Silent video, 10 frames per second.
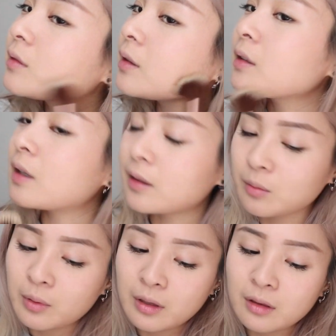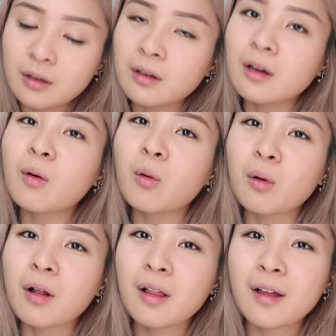Again, with the
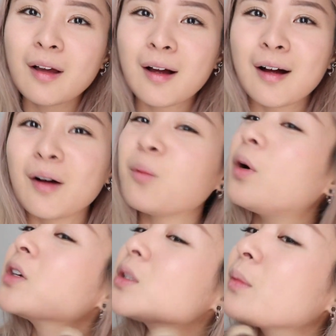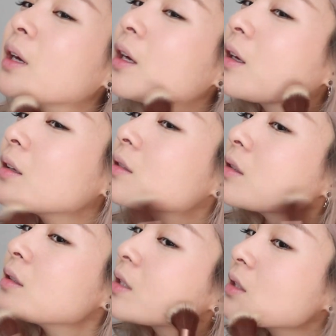whole washing my hands
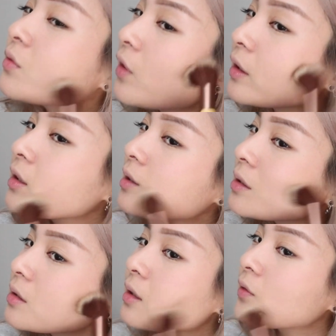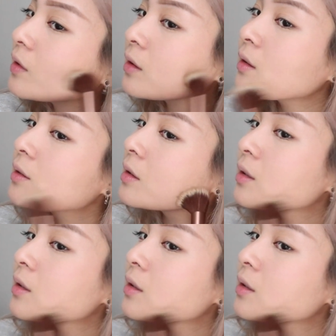and disinfecting and stuff like that.